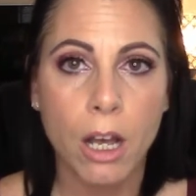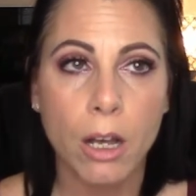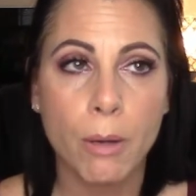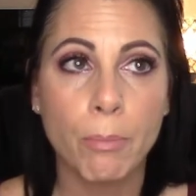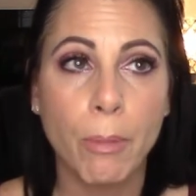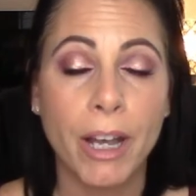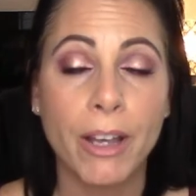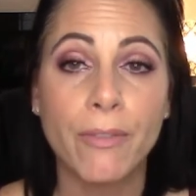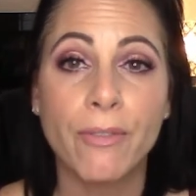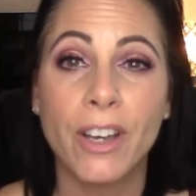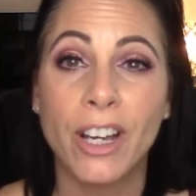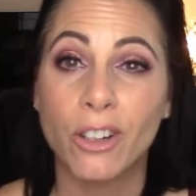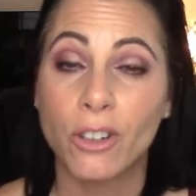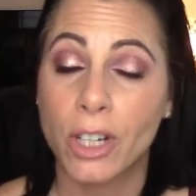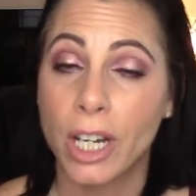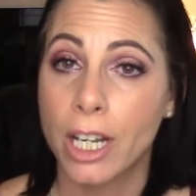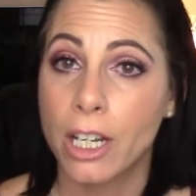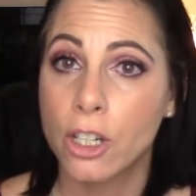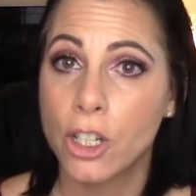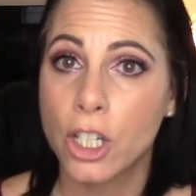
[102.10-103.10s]
my
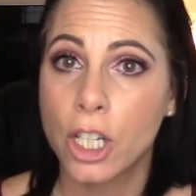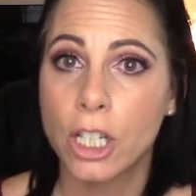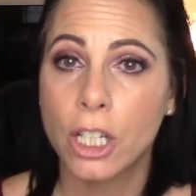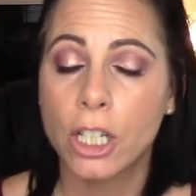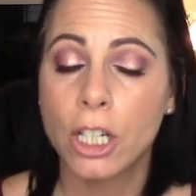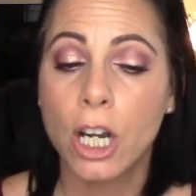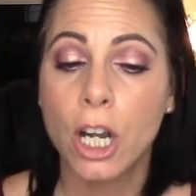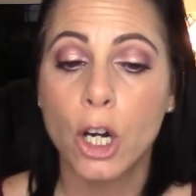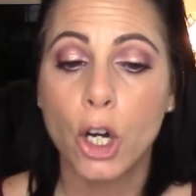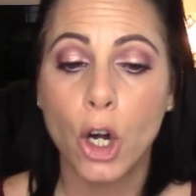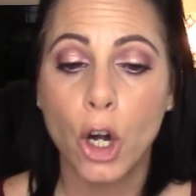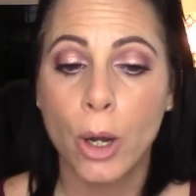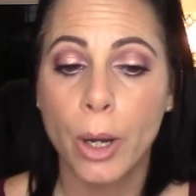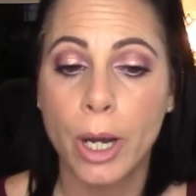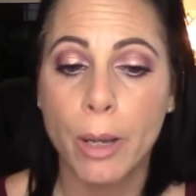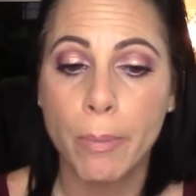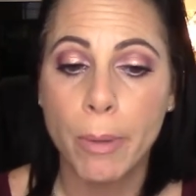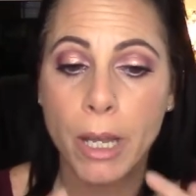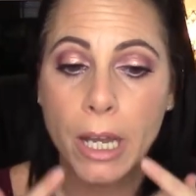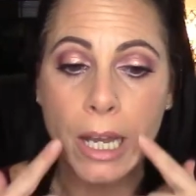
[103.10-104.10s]
foundation
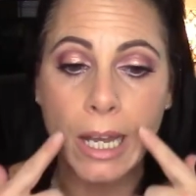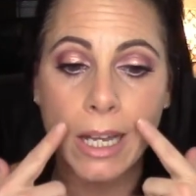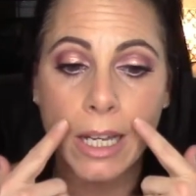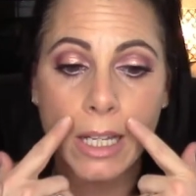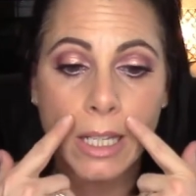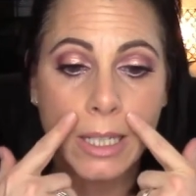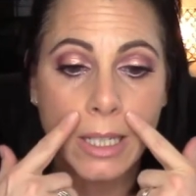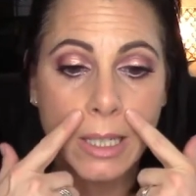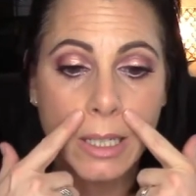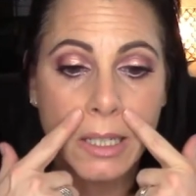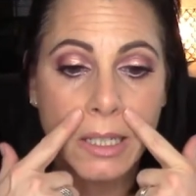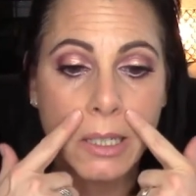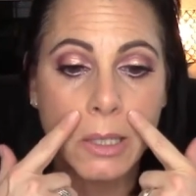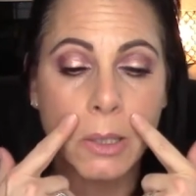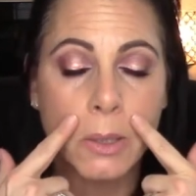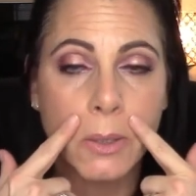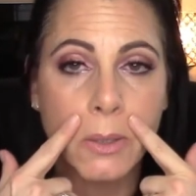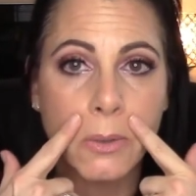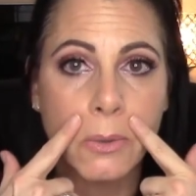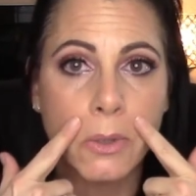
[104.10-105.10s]
creeping
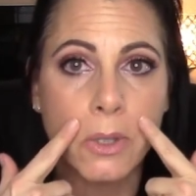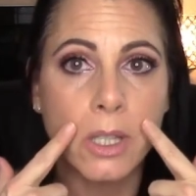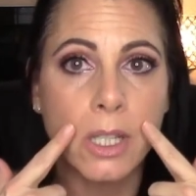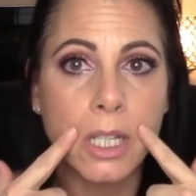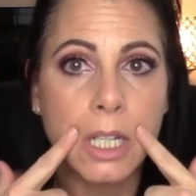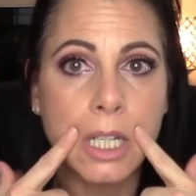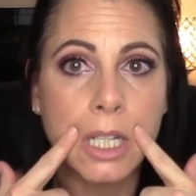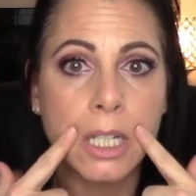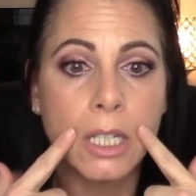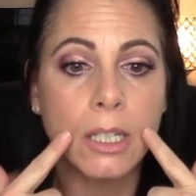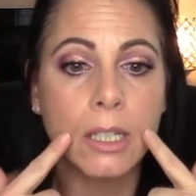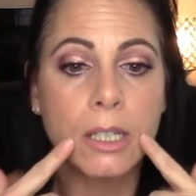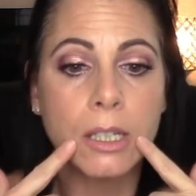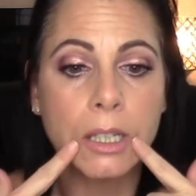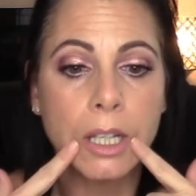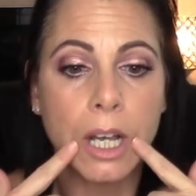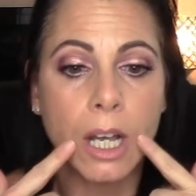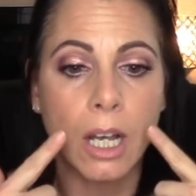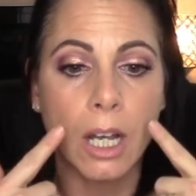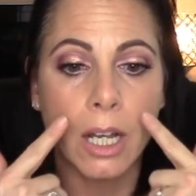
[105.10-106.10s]
into these
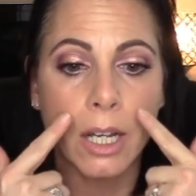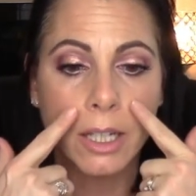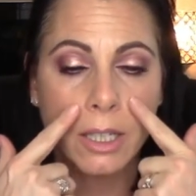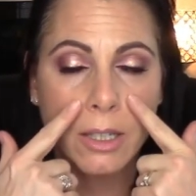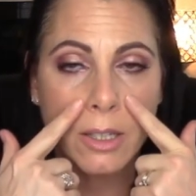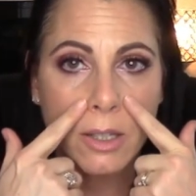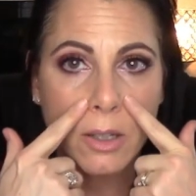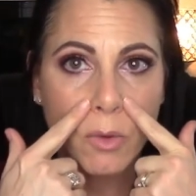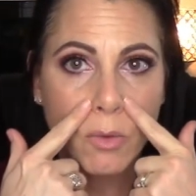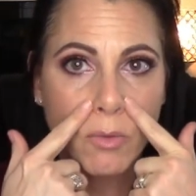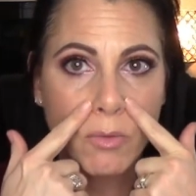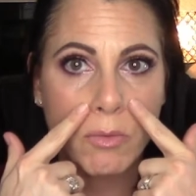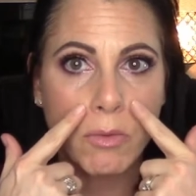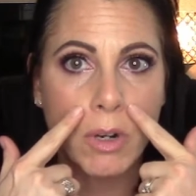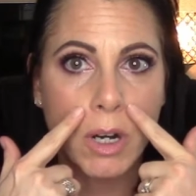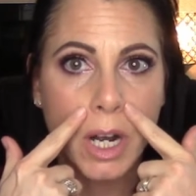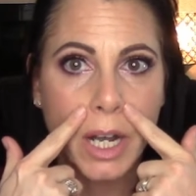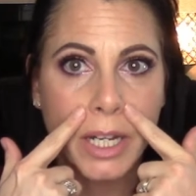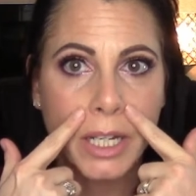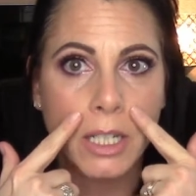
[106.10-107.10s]
lines
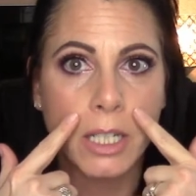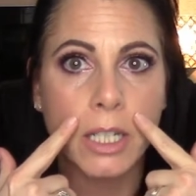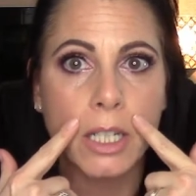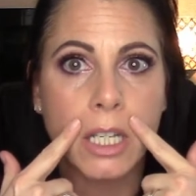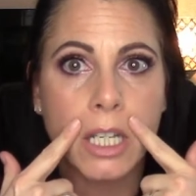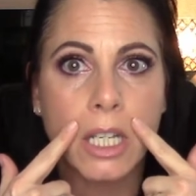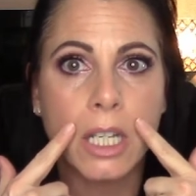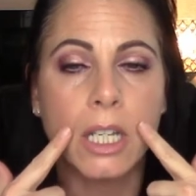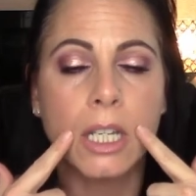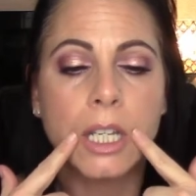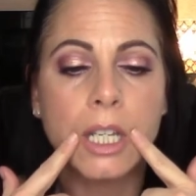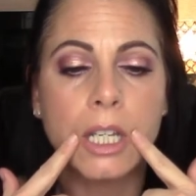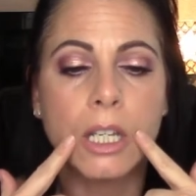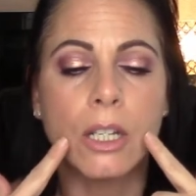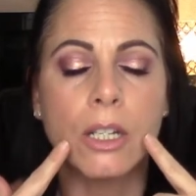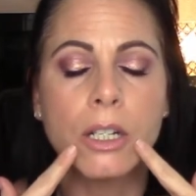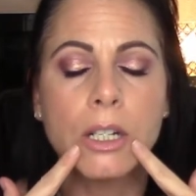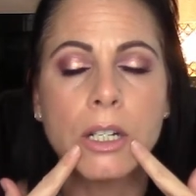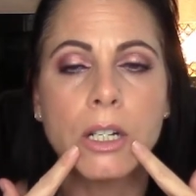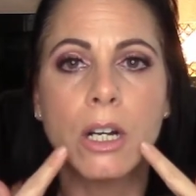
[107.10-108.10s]
right
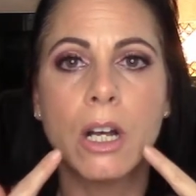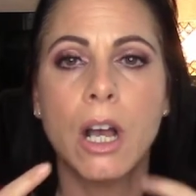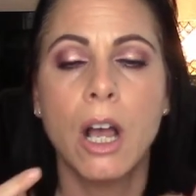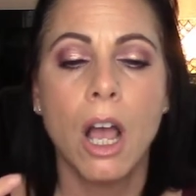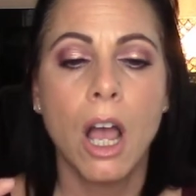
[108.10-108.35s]
here.